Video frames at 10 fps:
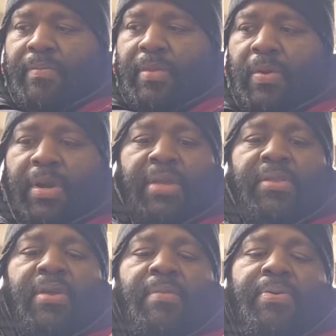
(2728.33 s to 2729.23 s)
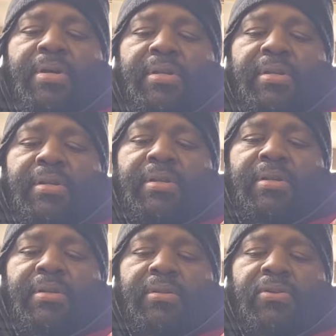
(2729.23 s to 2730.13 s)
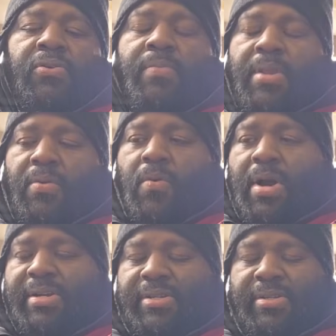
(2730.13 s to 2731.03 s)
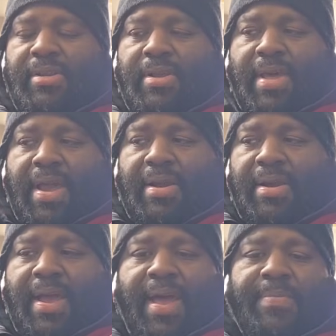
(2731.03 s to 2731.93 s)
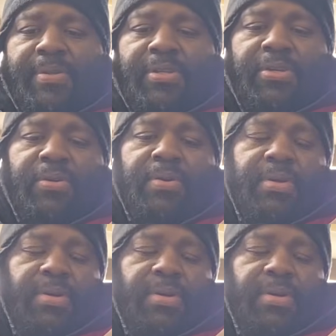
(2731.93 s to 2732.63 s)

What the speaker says: or either he put too many washers in there. That could have happened too.